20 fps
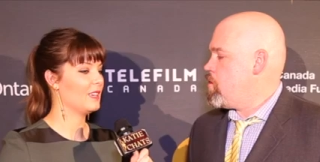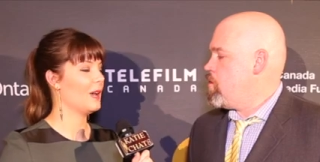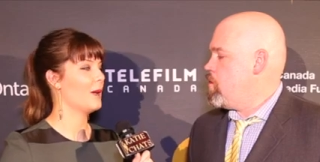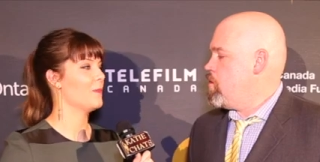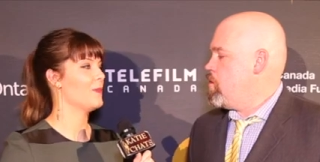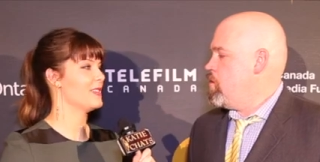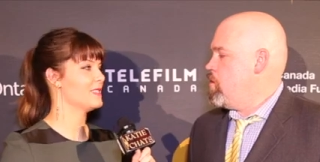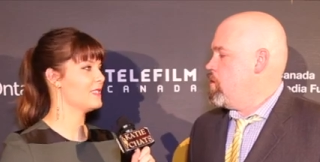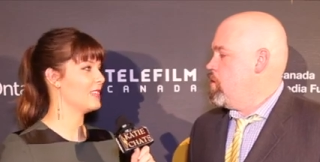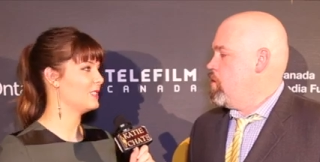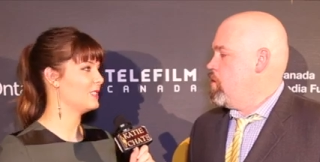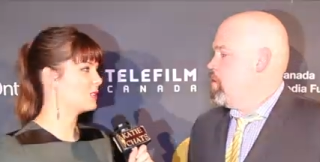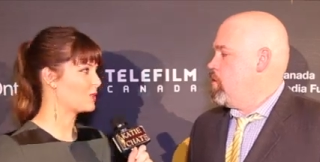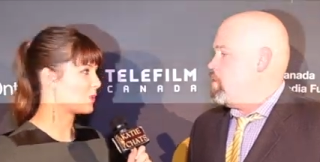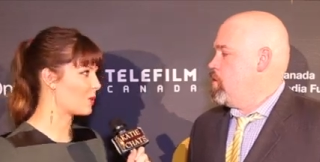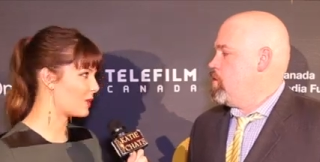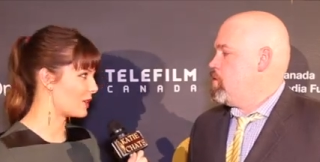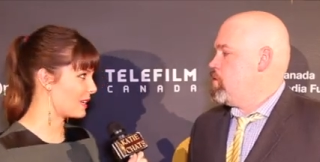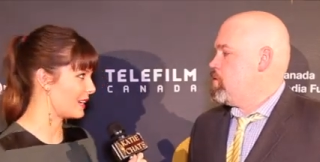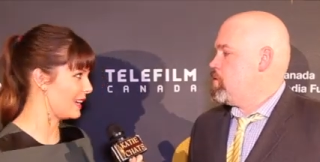Speaker 1: amazing
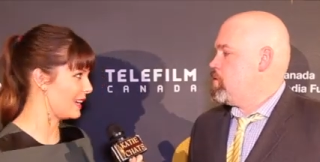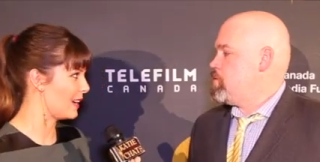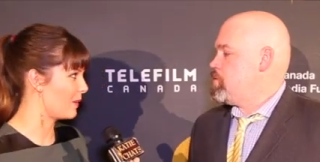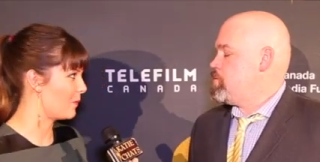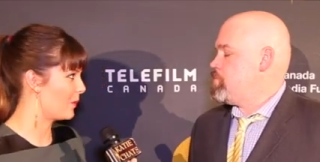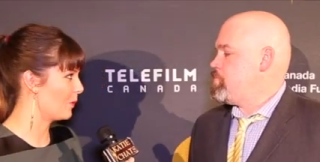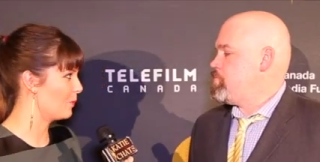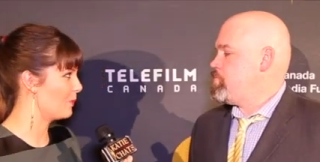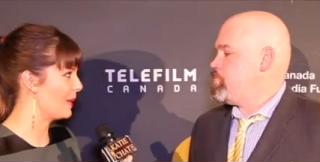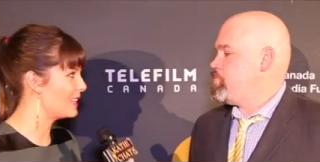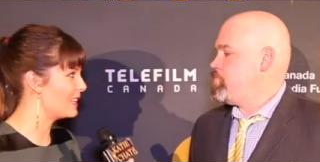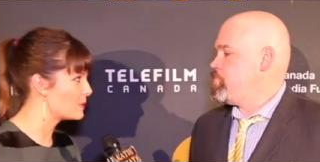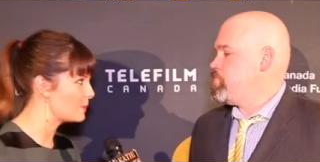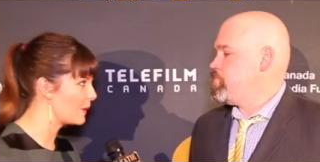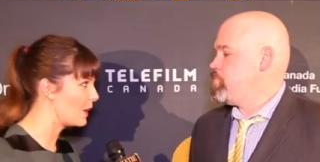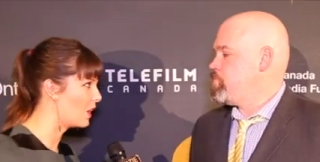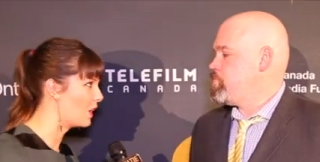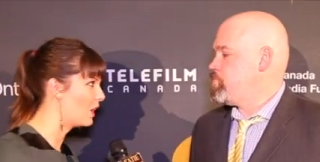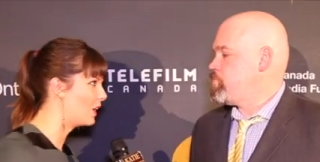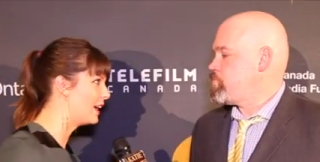story about
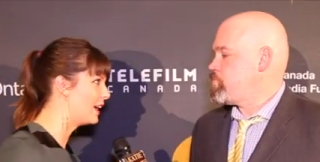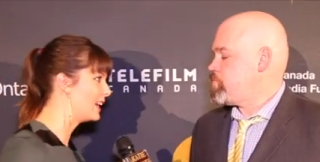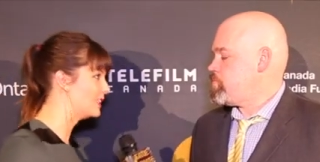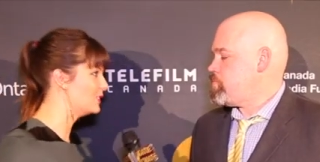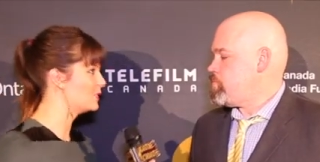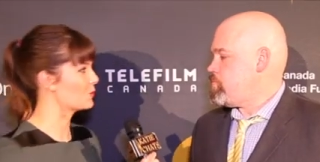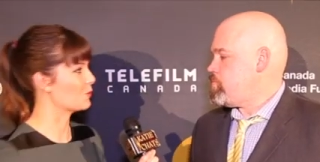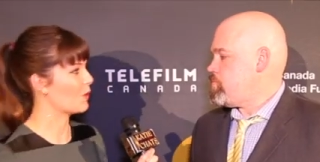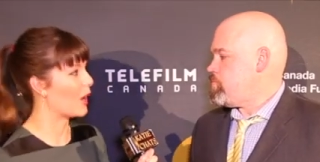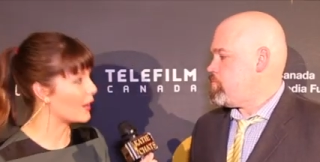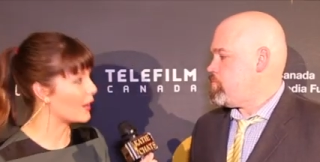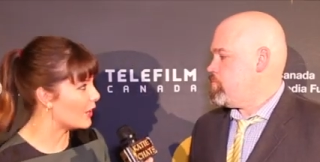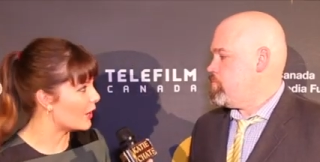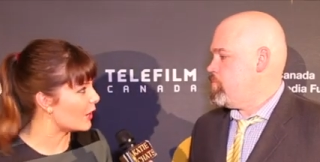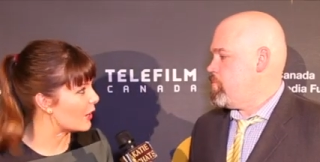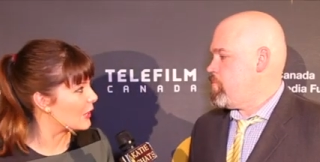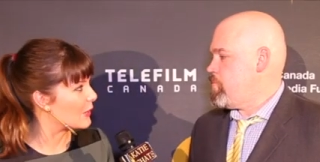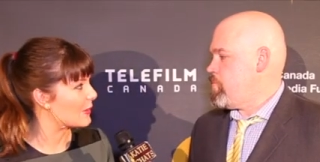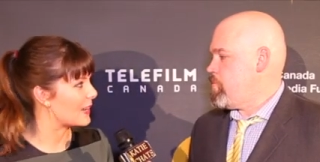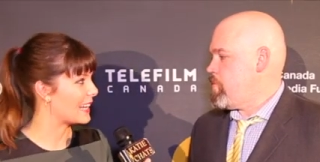baseball and
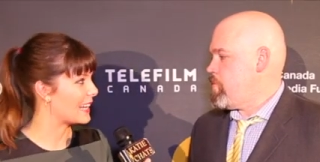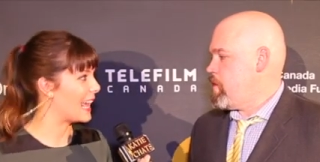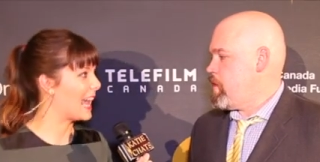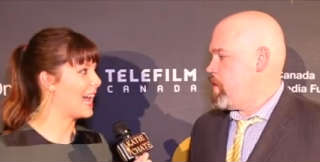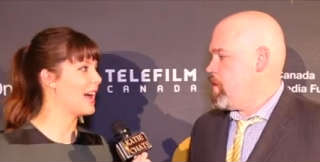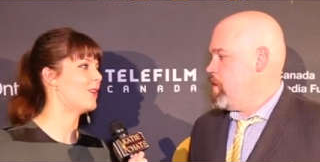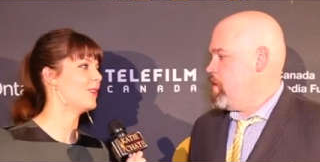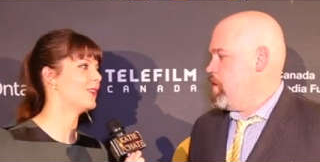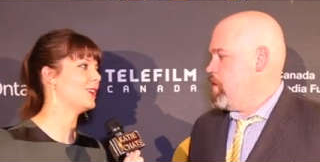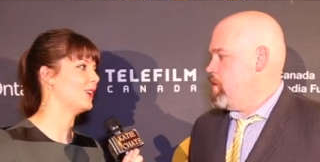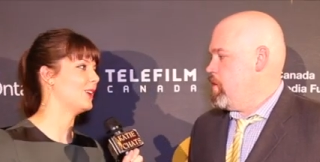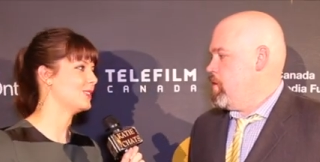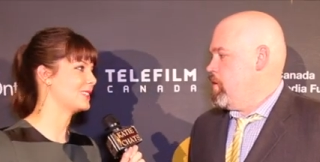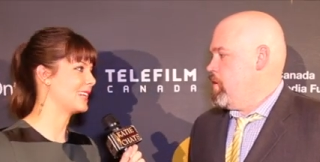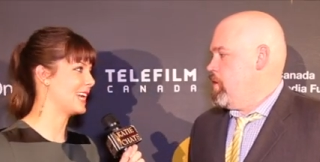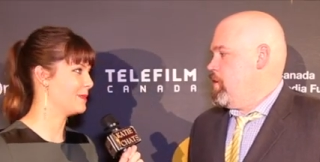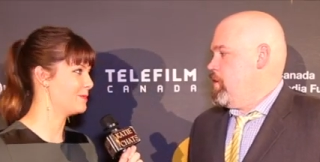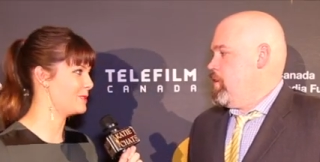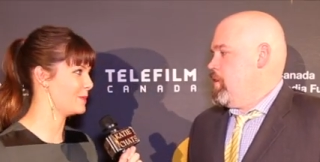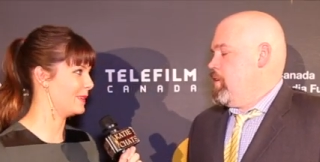Toronto and how it all
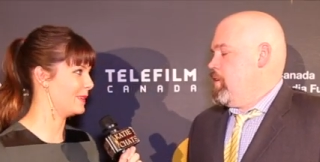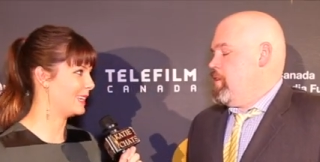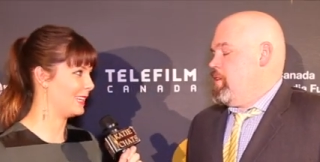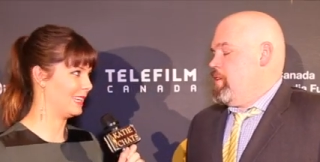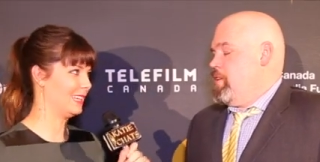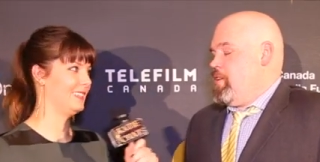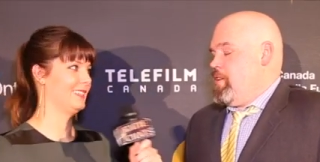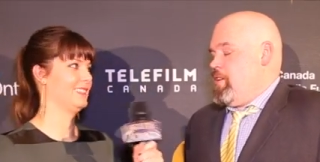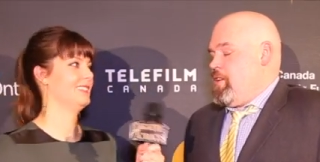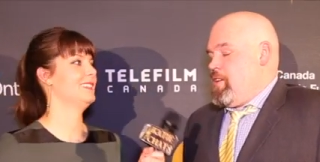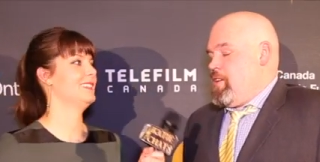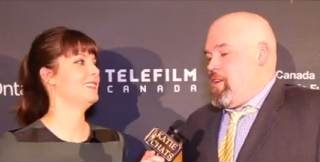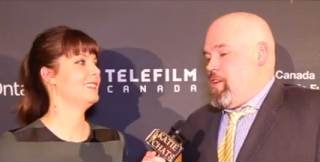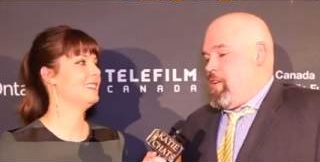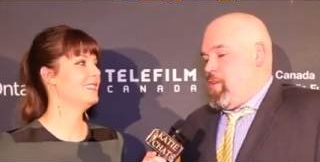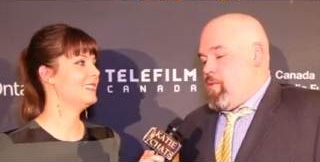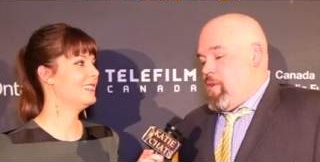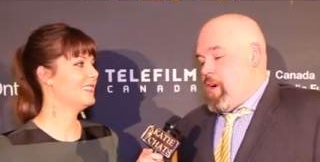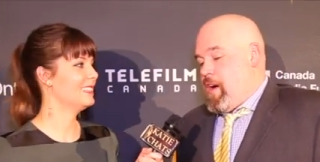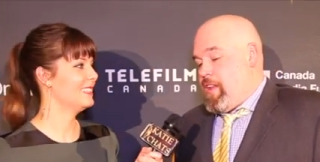came to be.
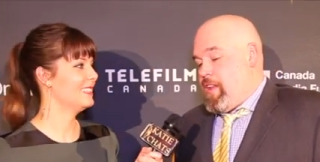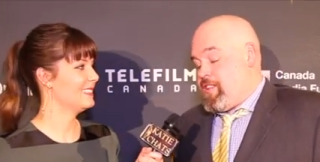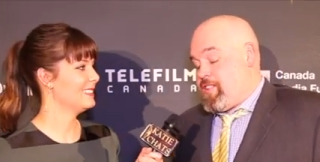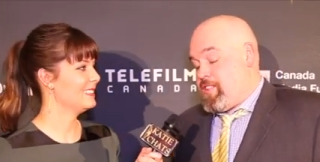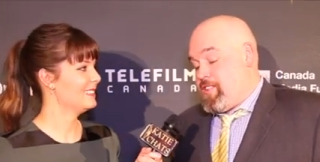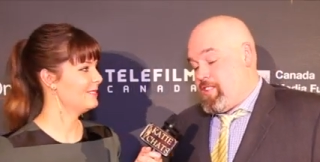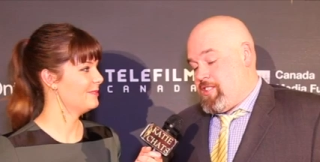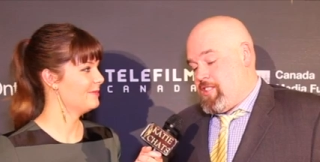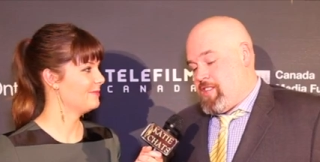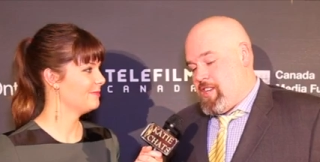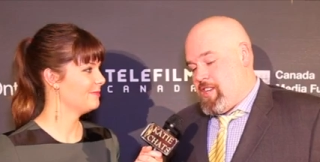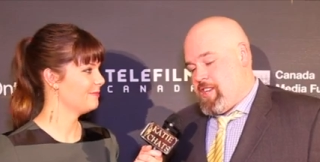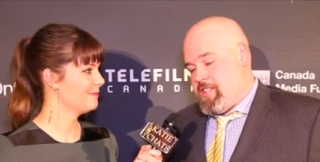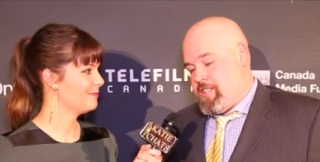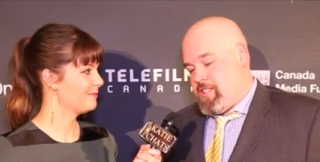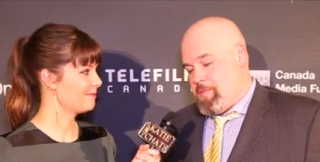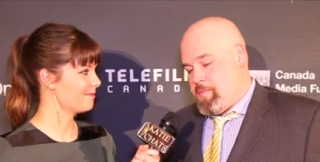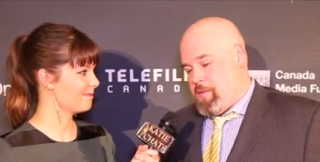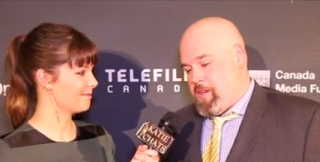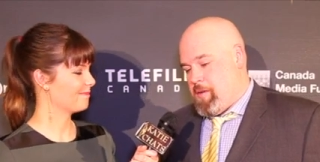
Speaker 2: Well, this is this
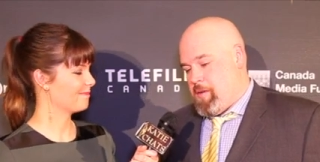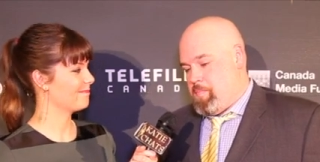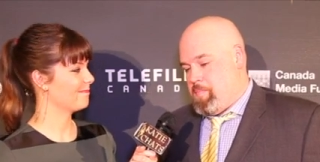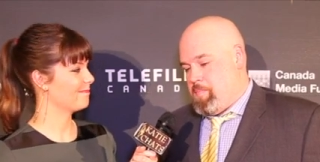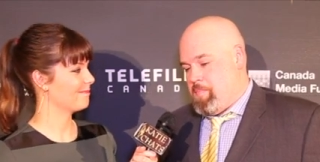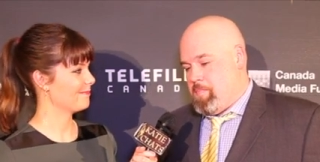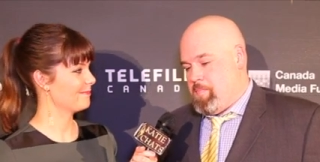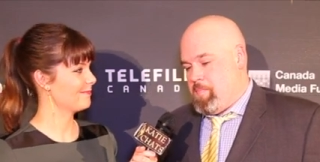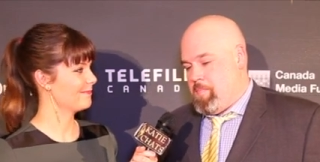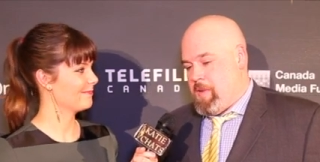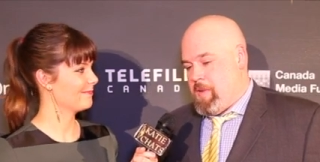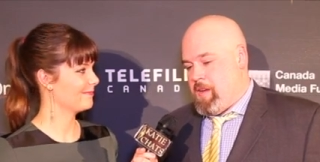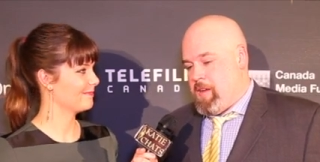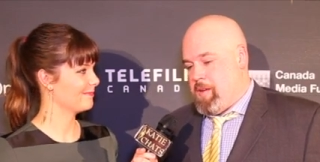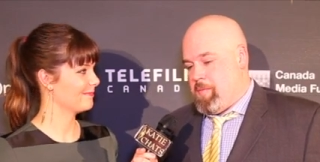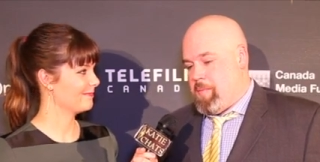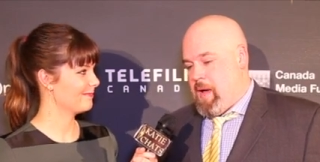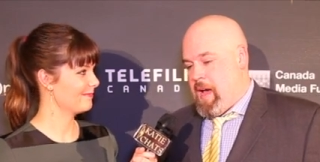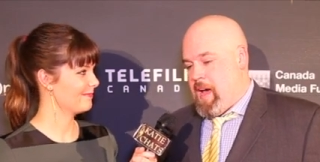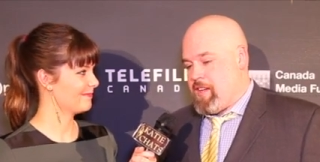has been a, a
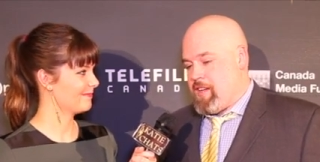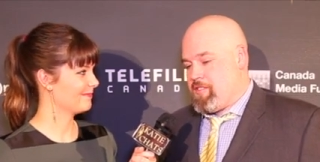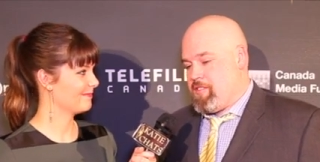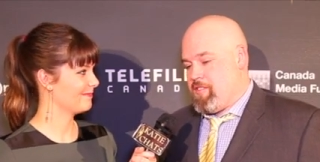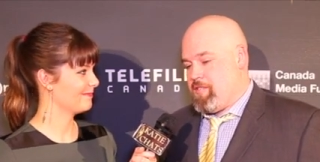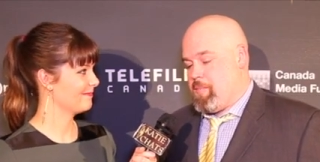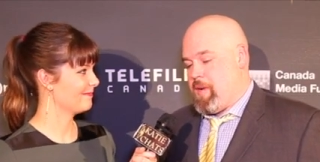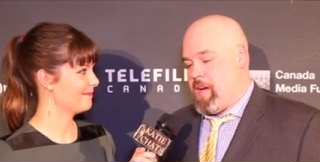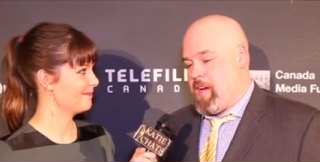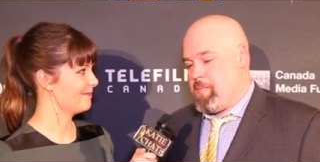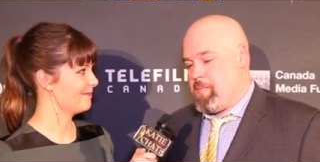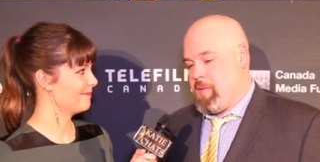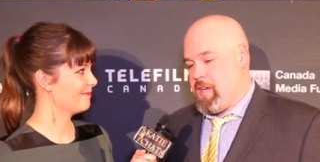passion of mine